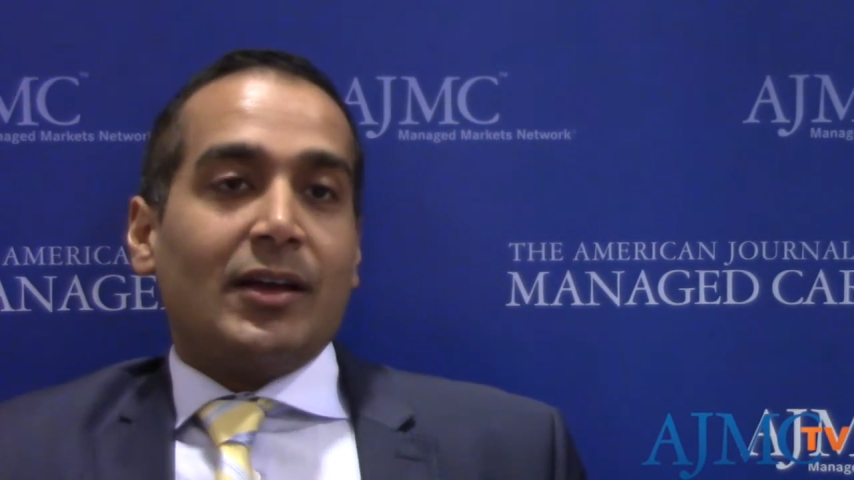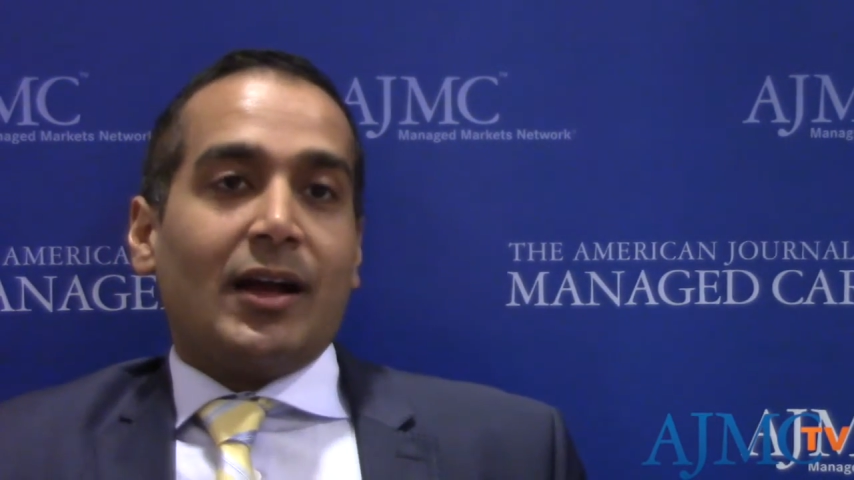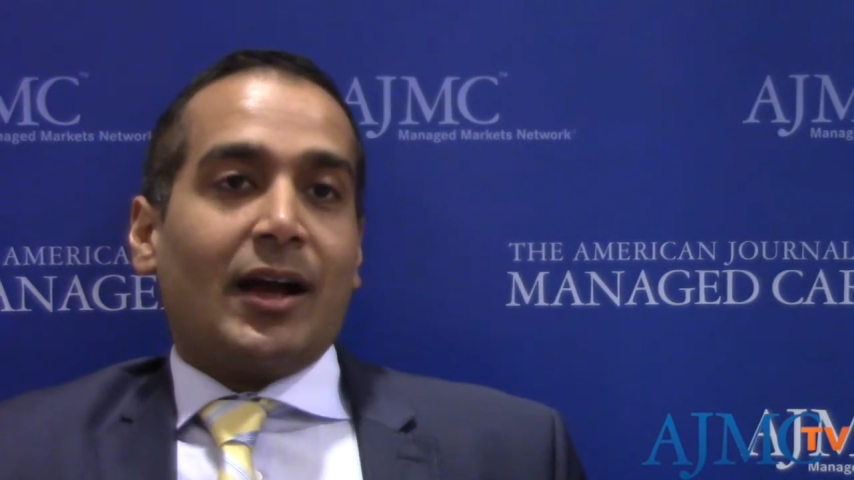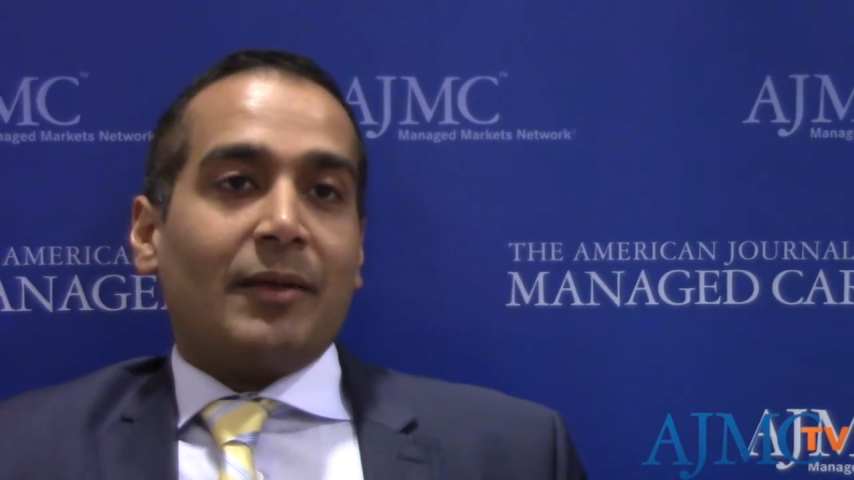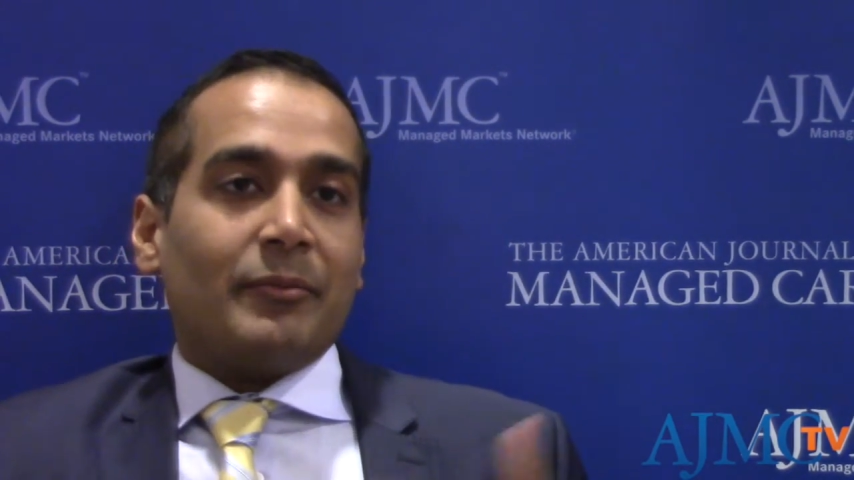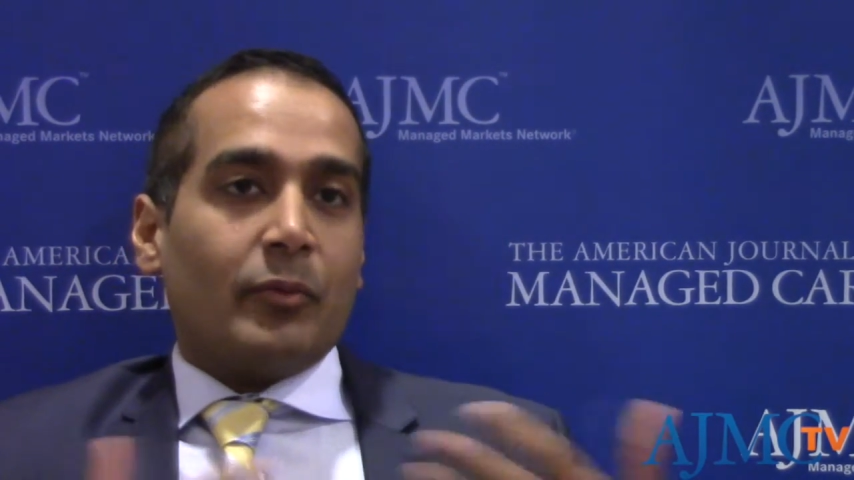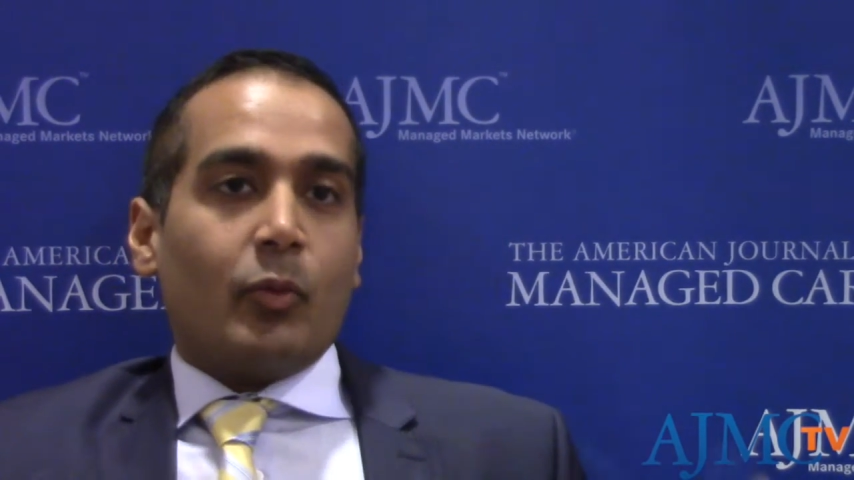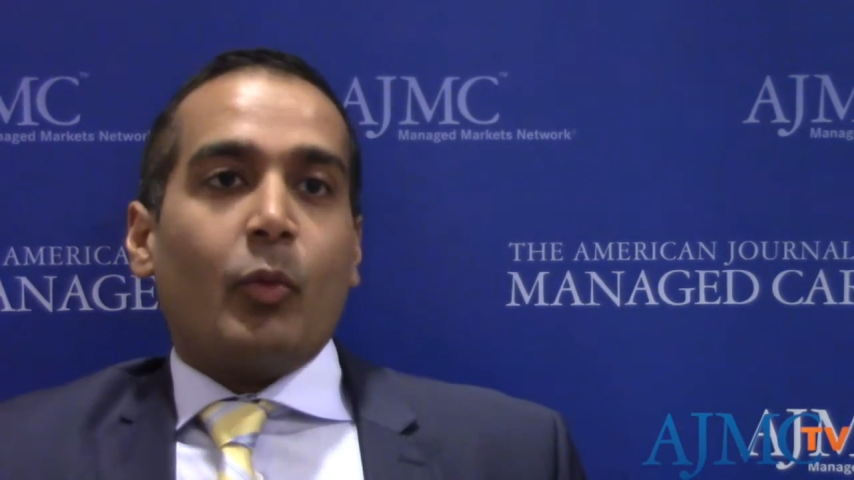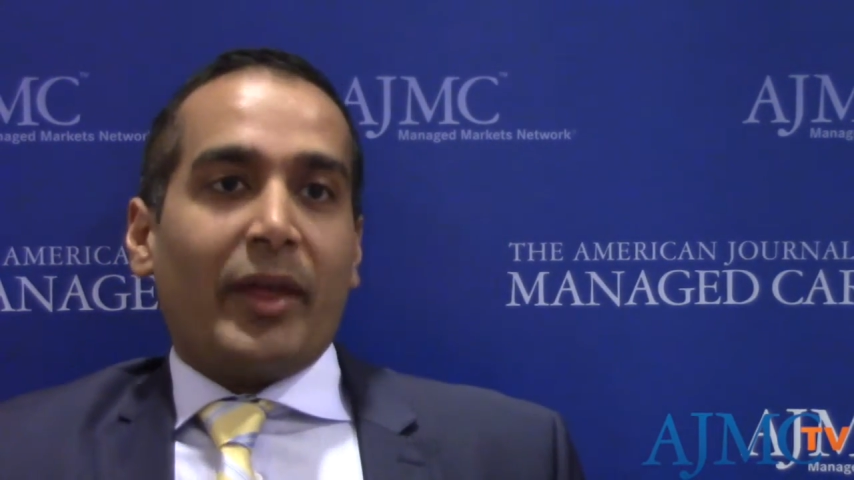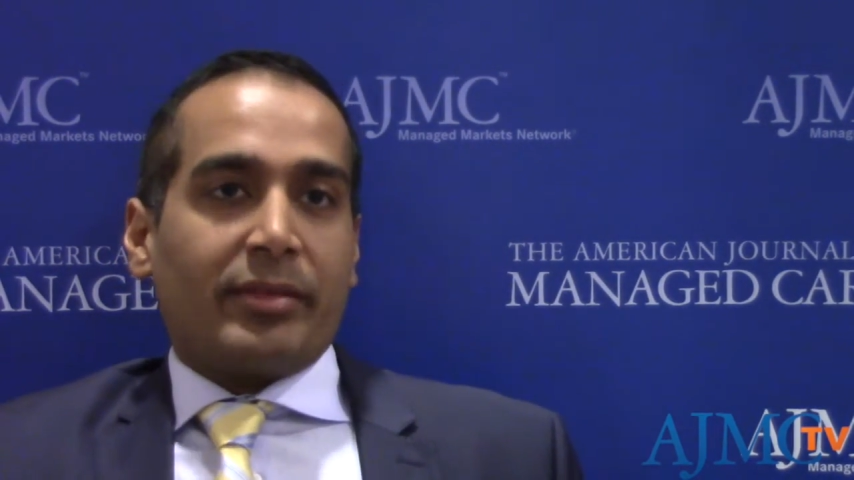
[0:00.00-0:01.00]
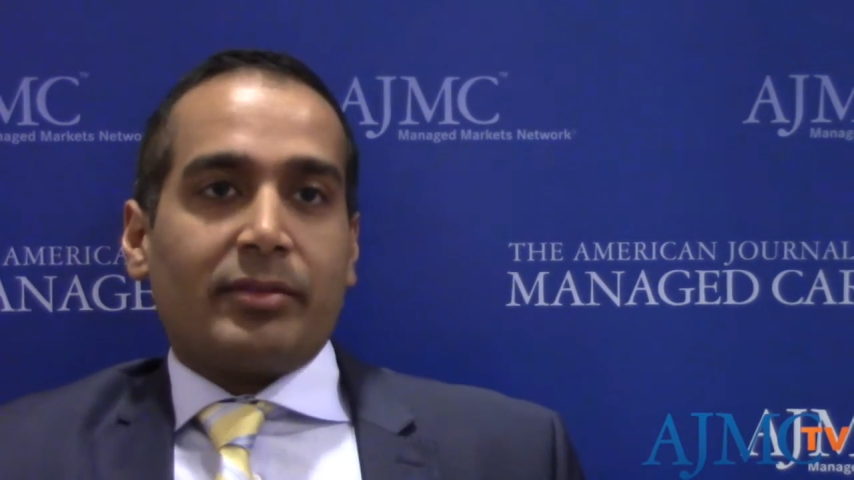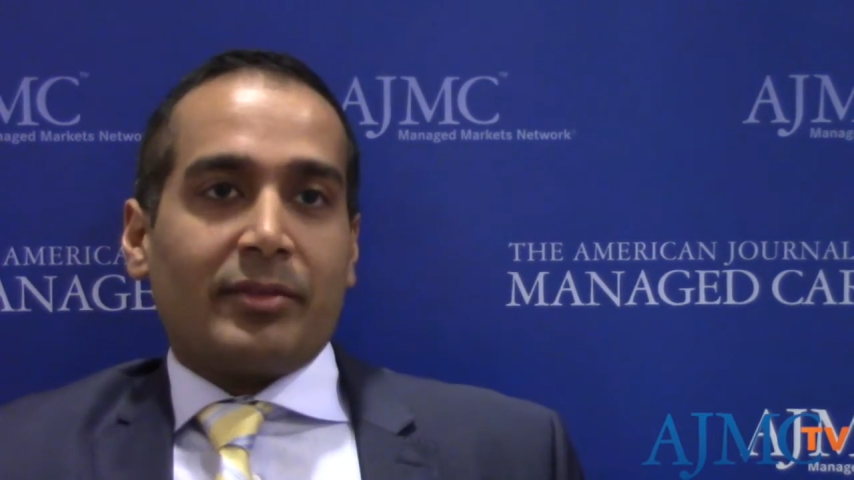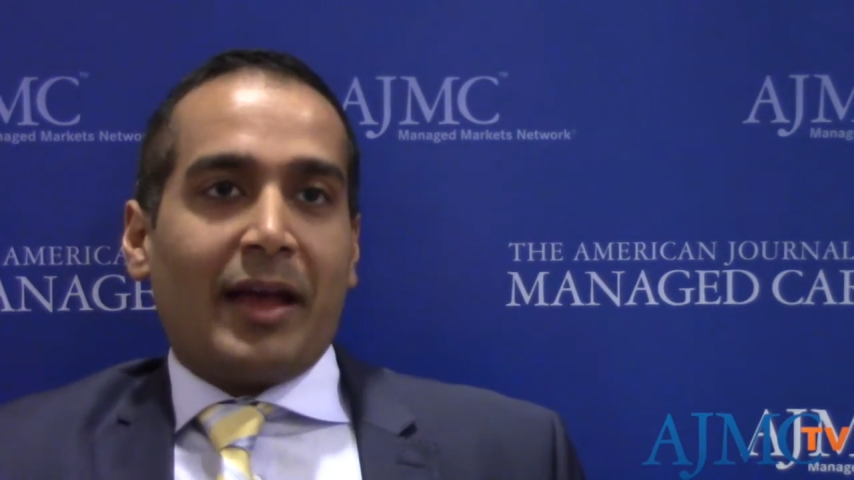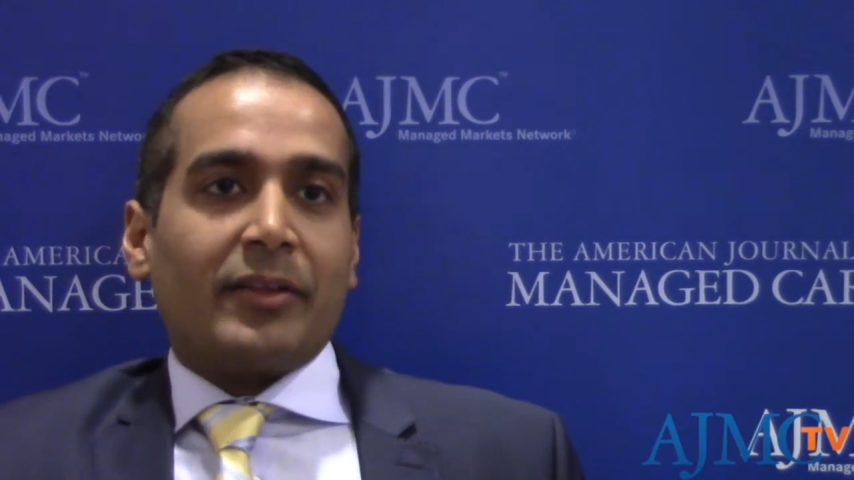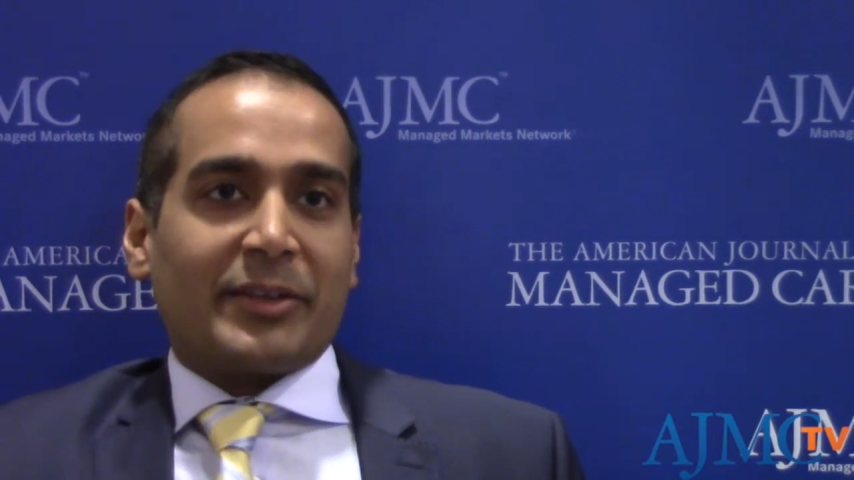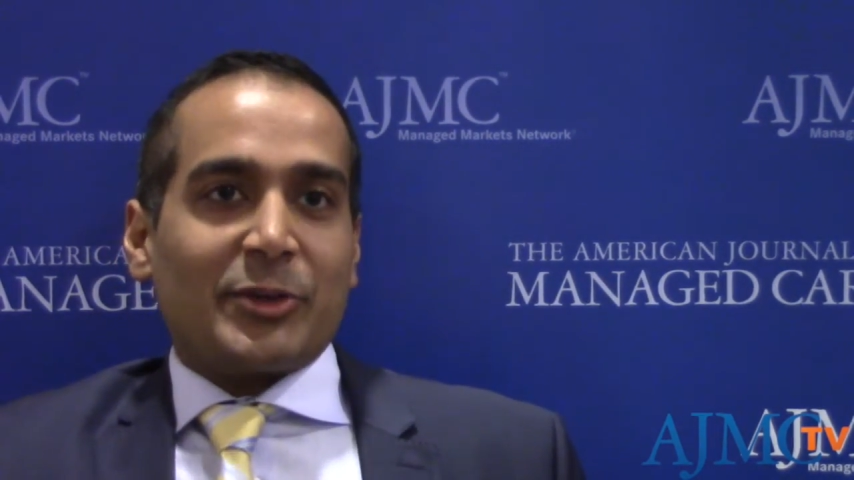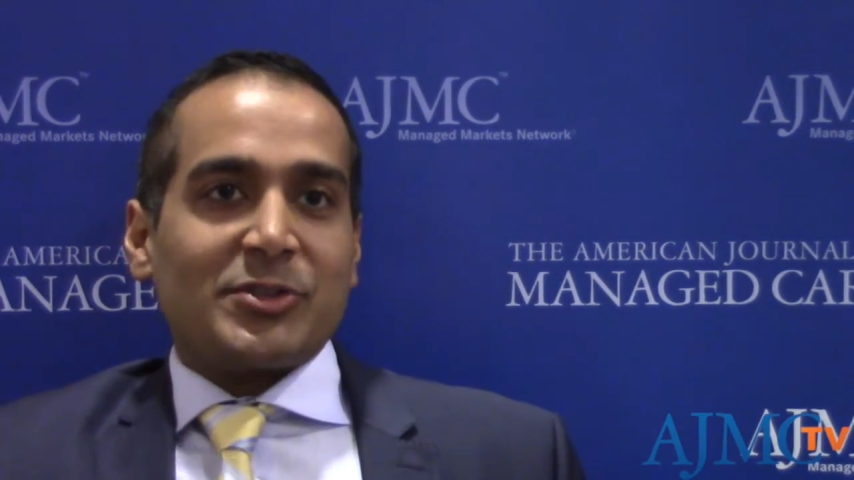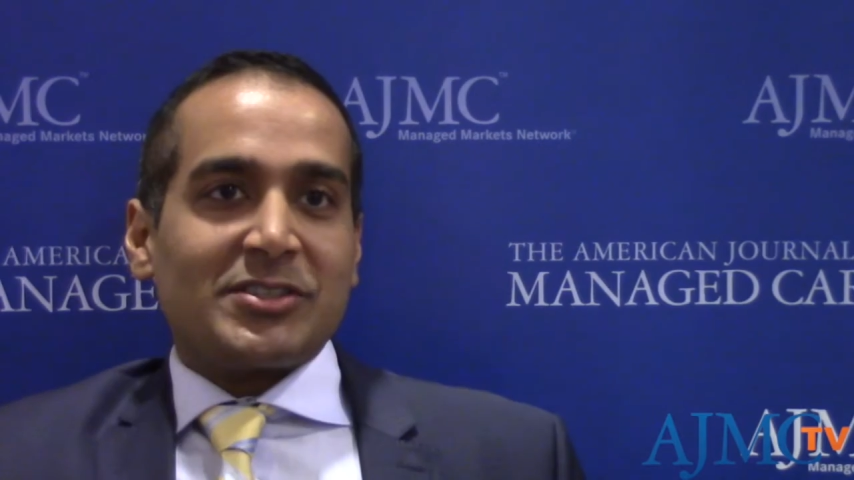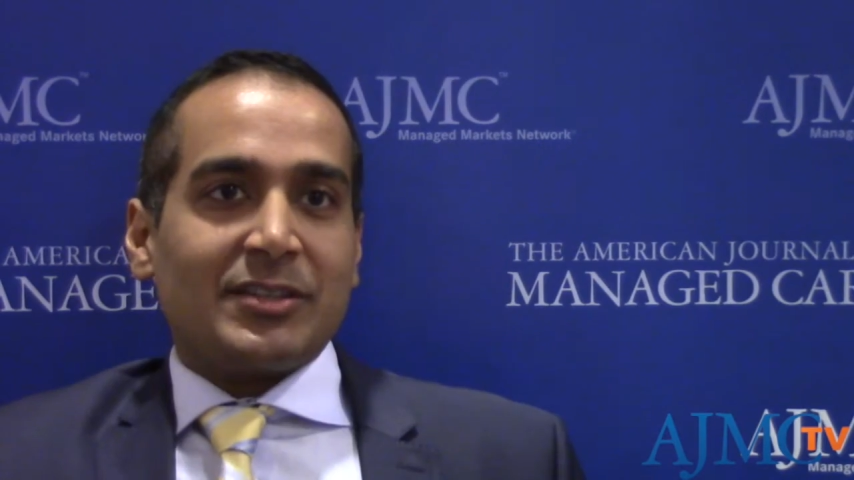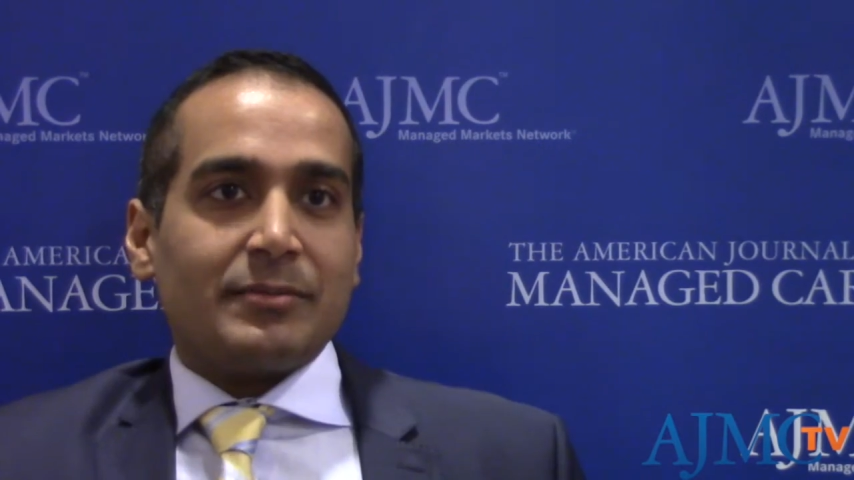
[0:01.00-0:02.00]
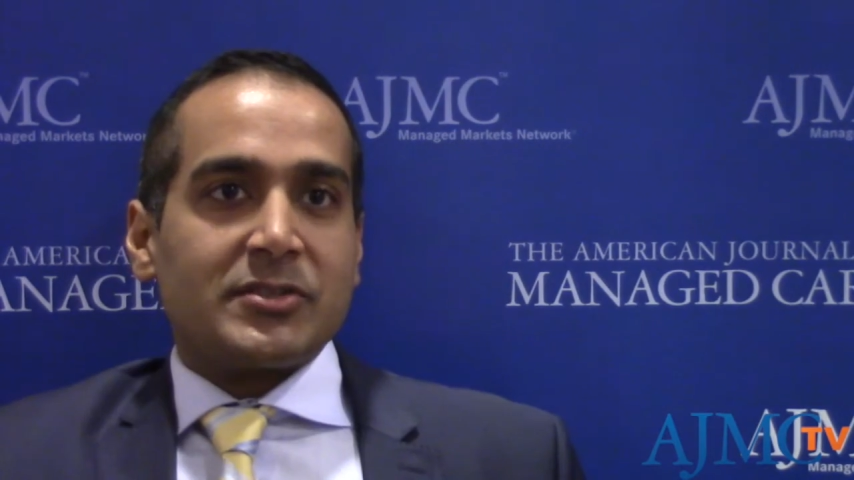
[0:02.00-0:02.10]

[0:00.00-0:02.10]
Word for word: um, with the healthcare system.